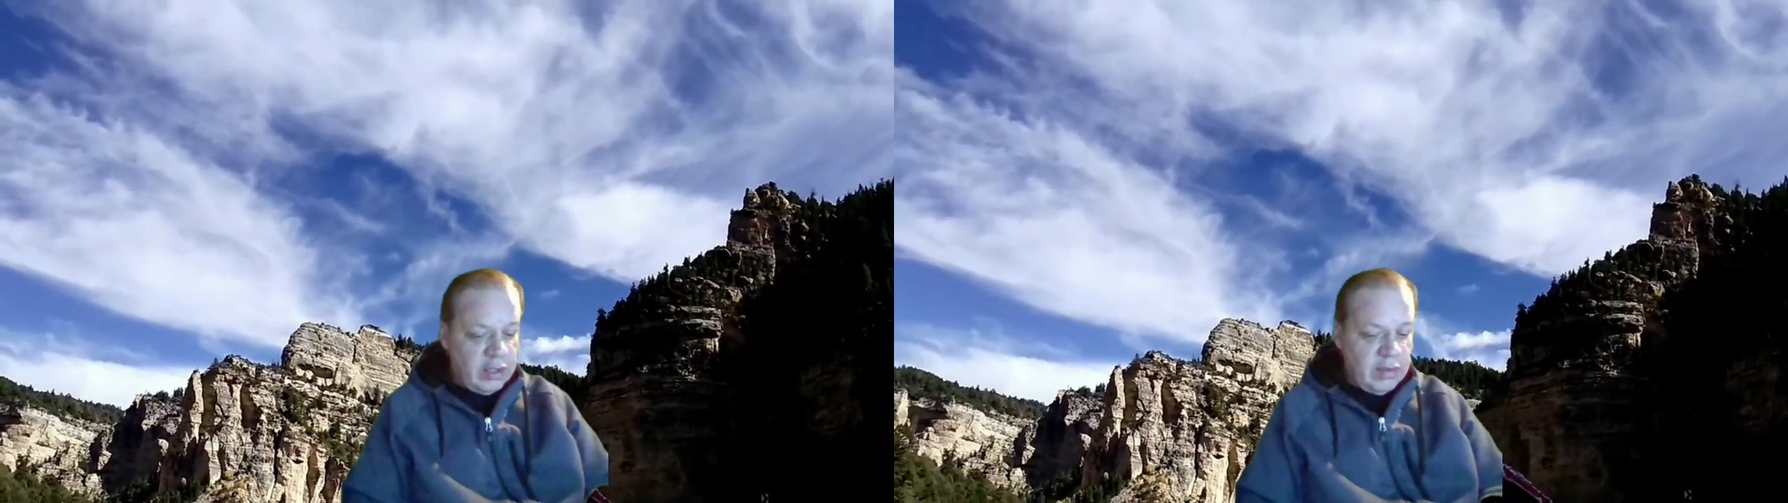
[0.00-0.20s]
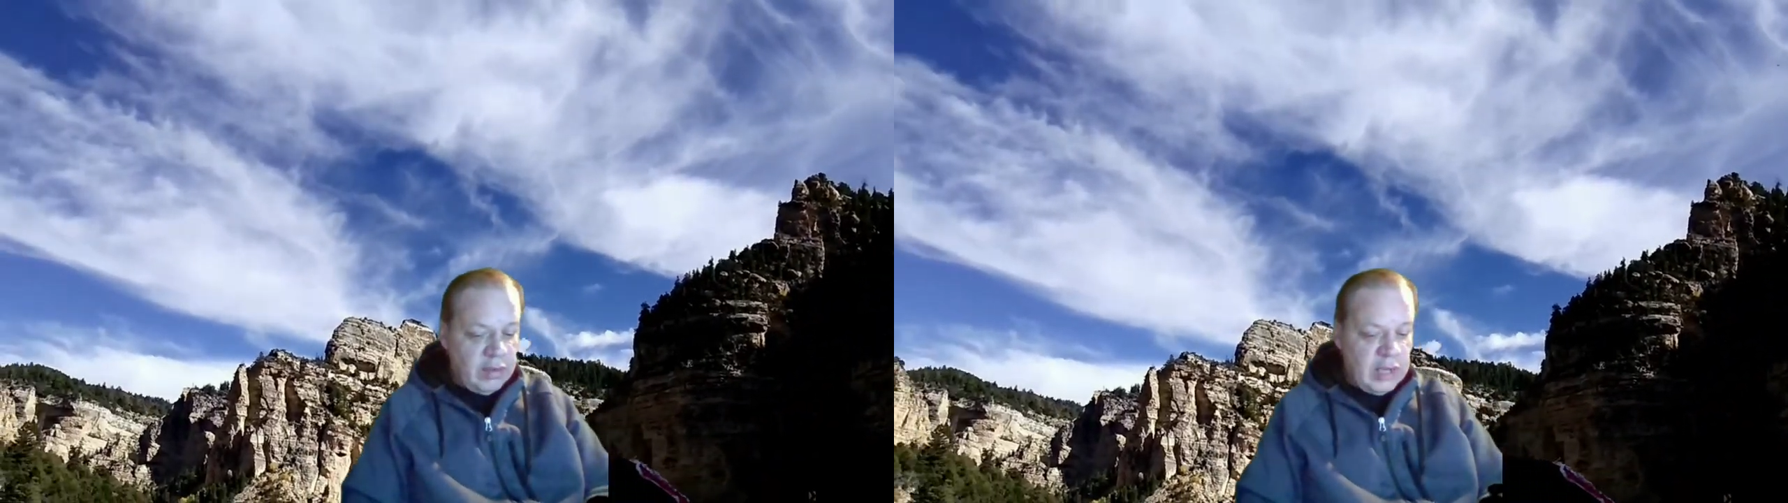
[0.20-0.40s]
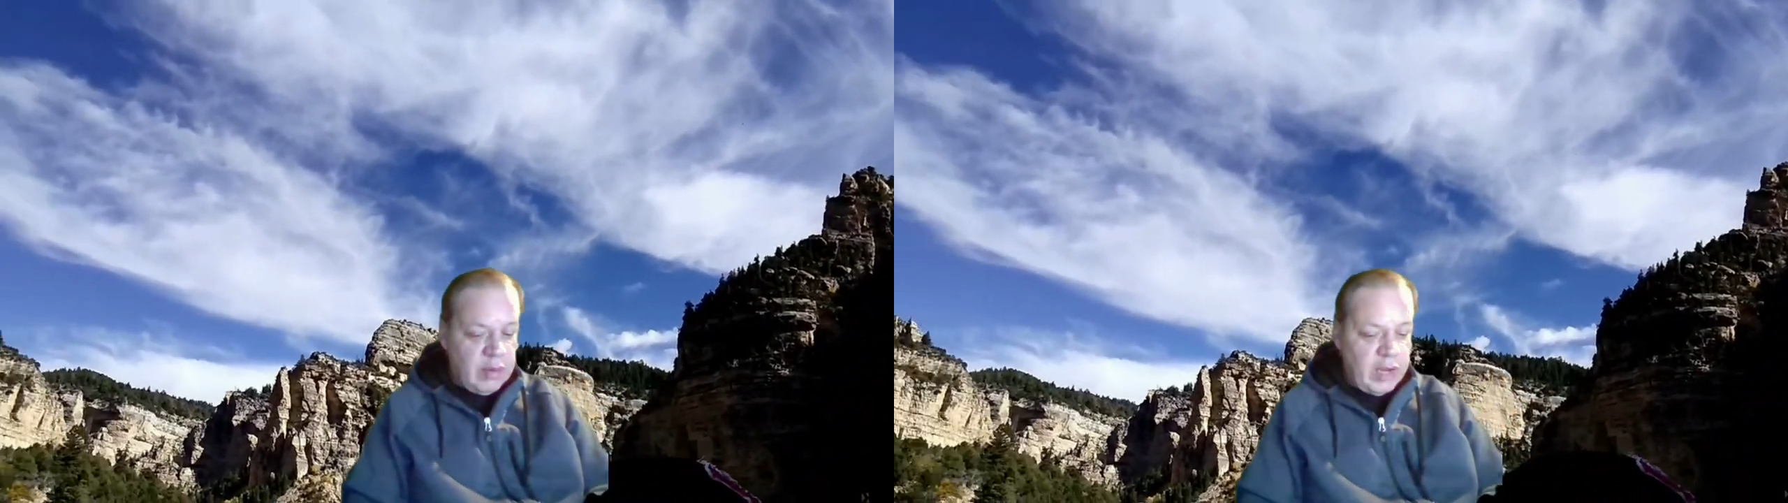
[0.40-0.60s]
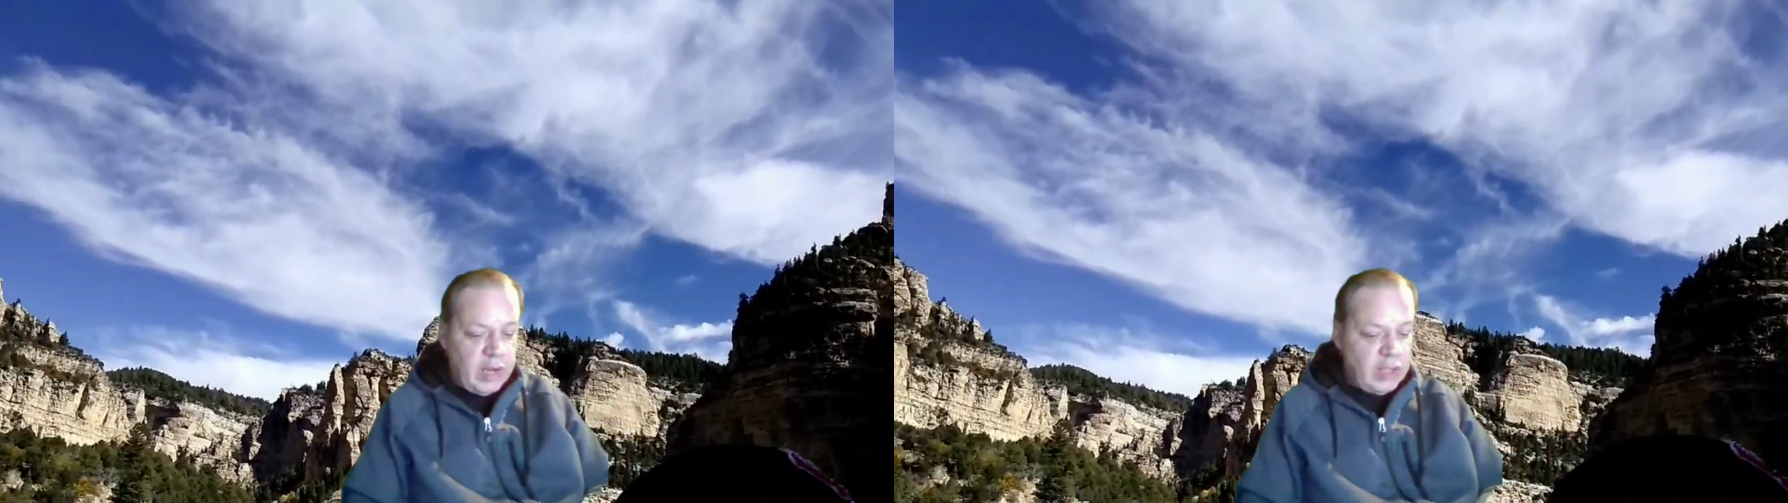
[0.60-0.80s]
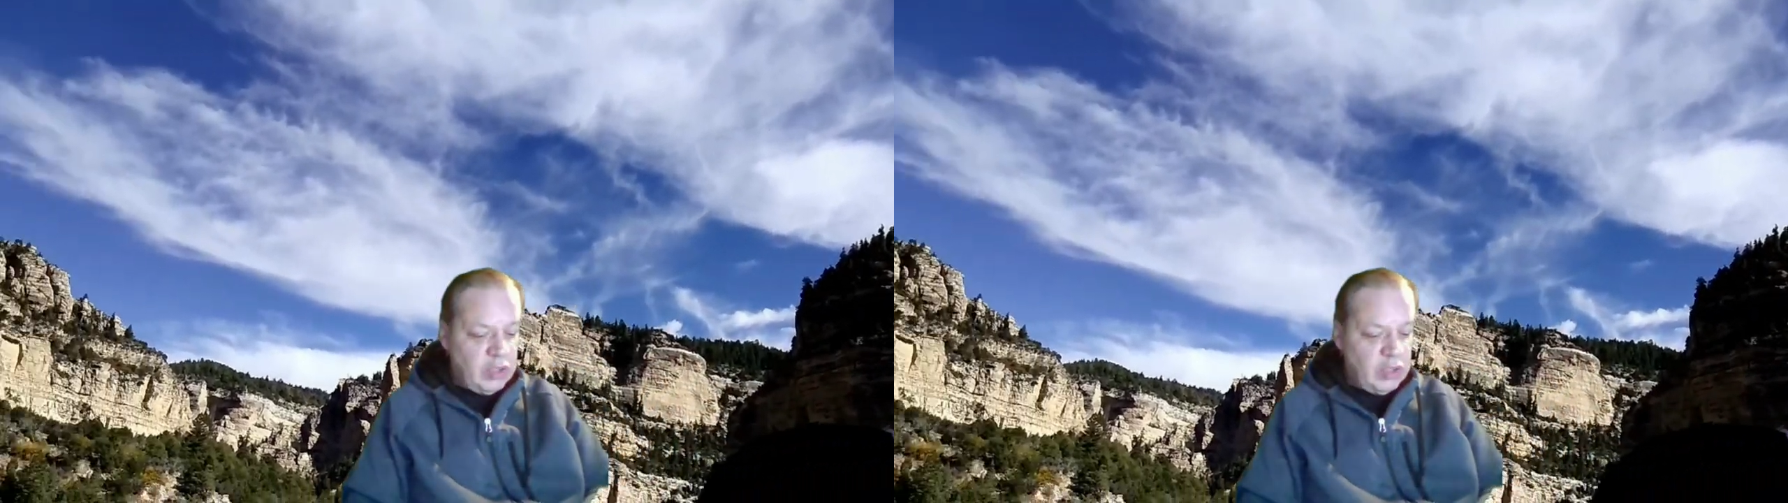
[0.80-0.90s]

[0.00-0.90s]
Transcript: of the Democrats